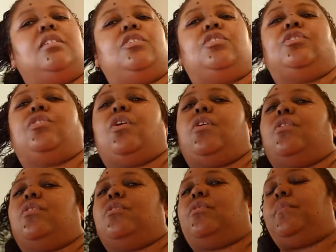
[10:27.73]

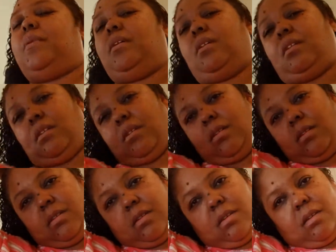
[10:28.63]
disturb
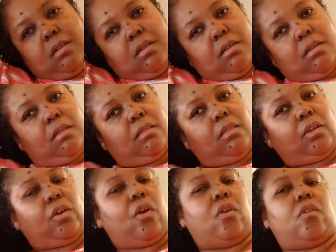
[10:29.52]
the
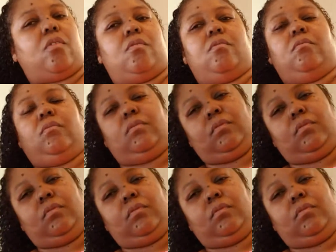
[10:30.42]
curl